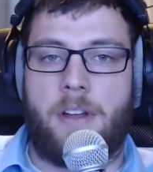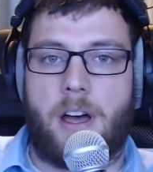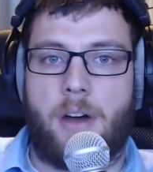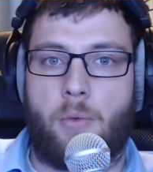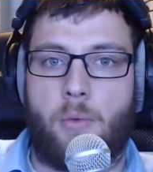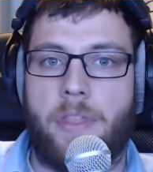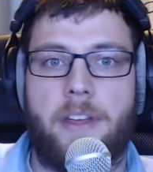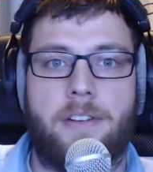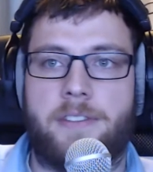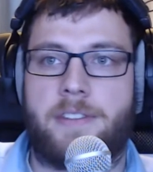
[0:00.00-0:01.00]
when
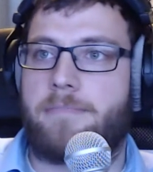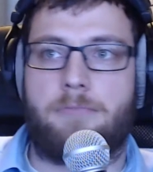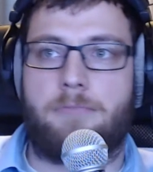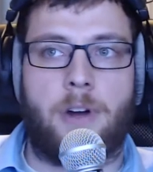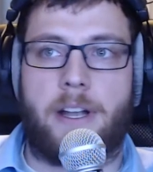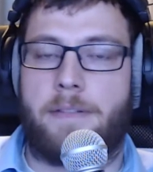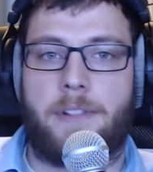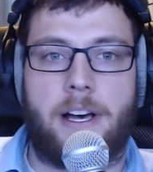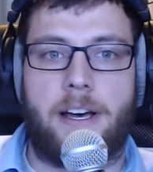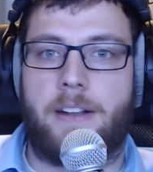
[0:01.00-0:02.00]
there's a
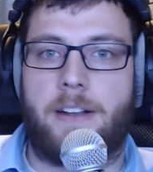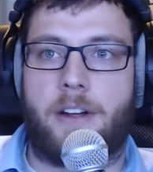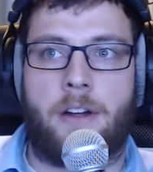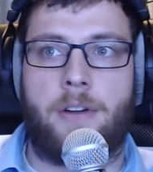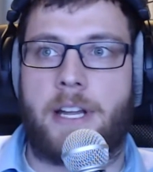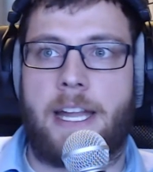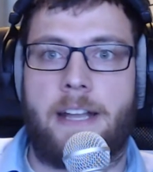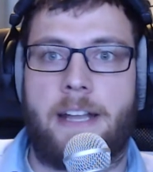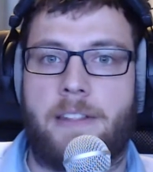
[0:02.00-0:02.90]
flood, a hurricane.